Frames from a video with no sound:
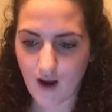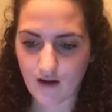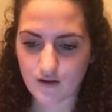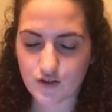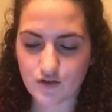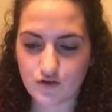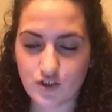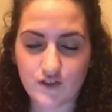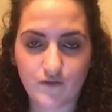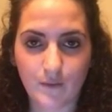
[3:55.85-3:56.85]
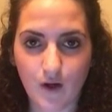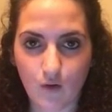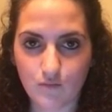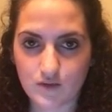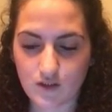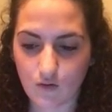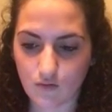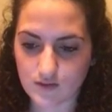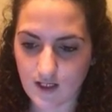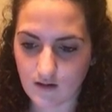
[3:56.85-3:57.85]
mileage just for my home to the
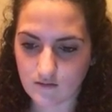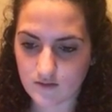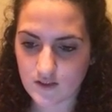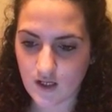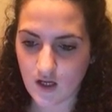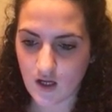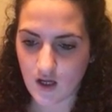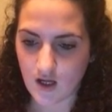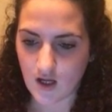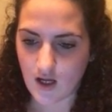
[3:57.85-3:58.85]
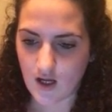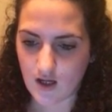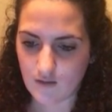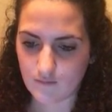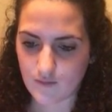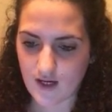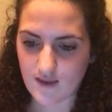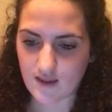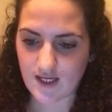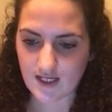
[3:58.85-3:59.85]
hotels, and
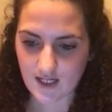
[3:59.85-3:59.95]
then the